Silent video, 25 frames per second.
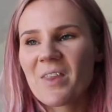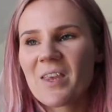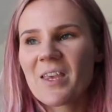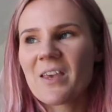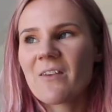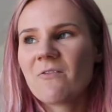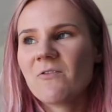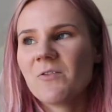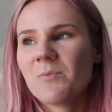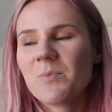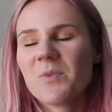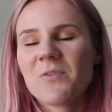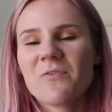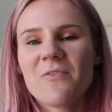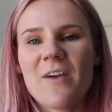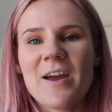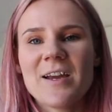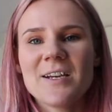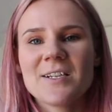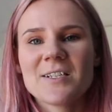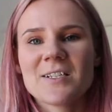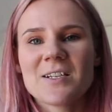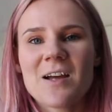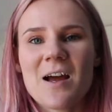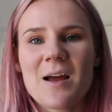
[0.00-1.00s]
give them a
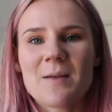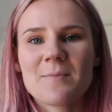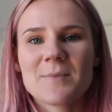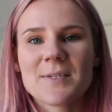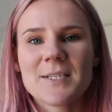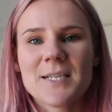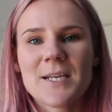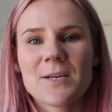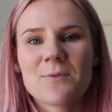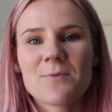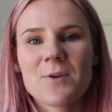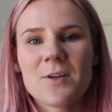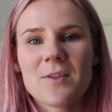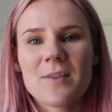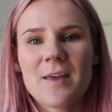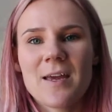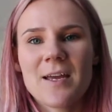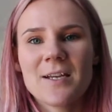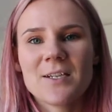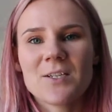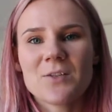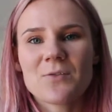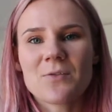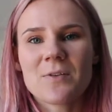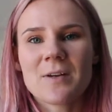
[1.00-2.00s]
FaceTime, see what
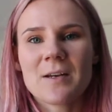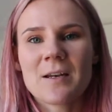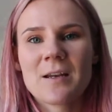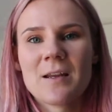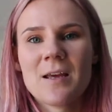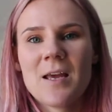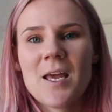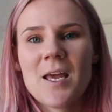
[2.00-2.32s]
they're doing.